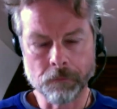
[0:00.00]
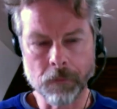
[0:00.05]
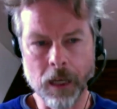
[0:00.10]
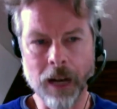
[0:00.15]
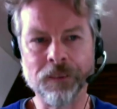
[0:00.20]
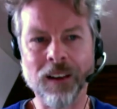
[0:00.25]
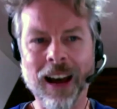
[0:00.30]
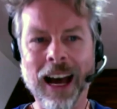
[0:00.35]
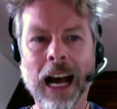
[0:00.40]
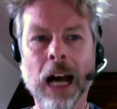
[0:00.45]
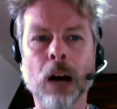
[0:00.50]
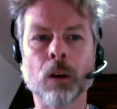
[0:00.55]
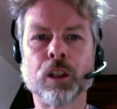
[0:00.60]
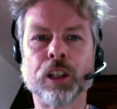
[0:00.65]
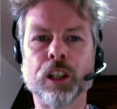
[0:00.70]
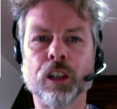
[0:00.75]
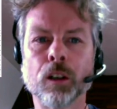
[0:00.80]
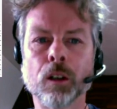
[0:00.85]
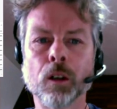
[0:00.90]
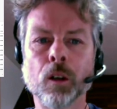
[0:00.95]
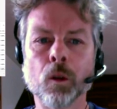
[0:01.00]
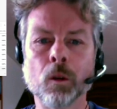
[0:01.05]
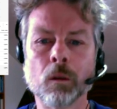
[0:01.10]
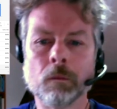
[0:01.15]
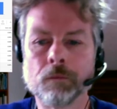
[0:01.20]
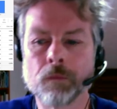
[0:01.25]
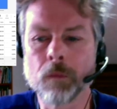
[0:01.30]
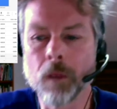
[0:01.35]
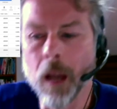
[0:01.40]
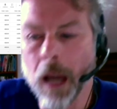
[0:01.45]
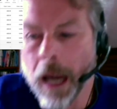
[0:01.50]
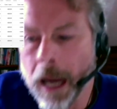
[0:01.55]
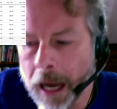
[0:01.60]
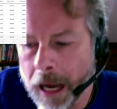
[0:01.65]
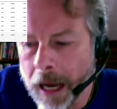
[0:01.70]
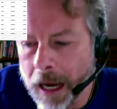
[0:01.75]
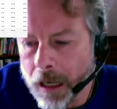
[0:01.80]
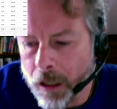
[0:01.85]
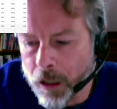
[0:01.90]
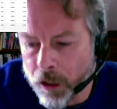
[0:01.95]
of how to
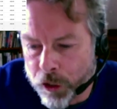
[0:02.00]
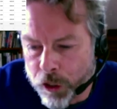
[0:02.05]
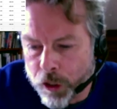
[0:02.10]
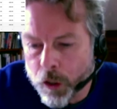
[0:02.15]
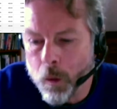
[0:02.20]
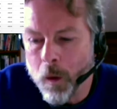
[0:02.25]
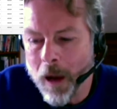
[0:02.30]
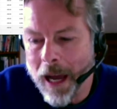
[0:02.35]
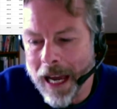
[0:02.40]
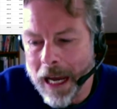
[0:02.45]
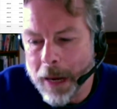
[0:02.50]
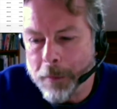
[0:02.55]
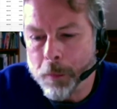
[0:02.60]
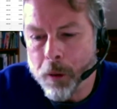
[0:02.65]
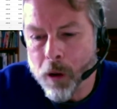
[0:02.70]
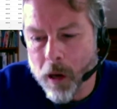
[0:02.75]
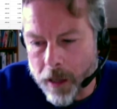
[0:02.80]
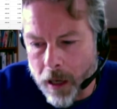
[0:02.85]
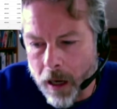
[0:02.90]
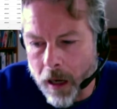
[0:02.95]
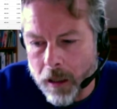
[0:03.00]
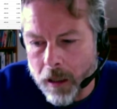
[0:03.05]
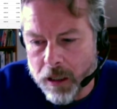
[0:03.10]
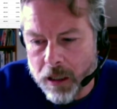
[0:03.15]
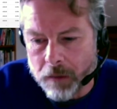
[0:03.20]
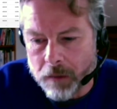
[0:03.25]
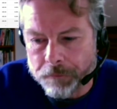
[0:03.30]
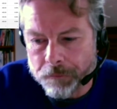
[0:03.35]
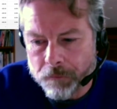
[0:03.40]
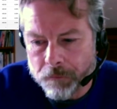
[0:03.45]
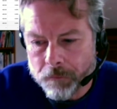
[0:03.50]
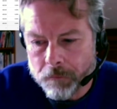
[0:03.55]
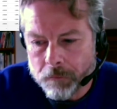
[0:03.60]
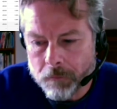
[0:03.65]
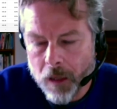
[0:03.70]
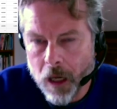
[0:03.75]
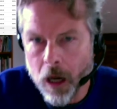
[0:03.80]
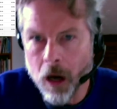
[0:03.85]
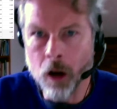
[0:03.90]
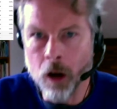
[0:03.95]
do a product
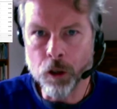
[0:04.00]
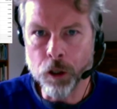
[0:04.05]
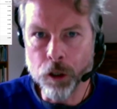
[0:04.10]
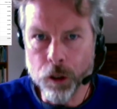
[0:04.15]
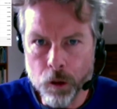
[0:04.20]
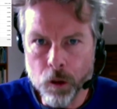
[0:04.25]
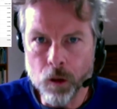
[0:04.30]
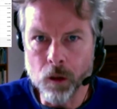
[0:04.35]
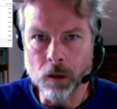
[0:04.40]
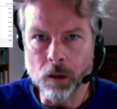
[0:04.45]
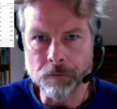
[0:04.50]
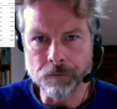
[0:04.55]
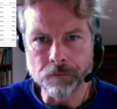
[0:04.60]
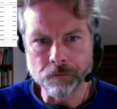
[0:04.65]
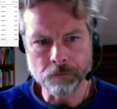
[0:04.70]
on Google,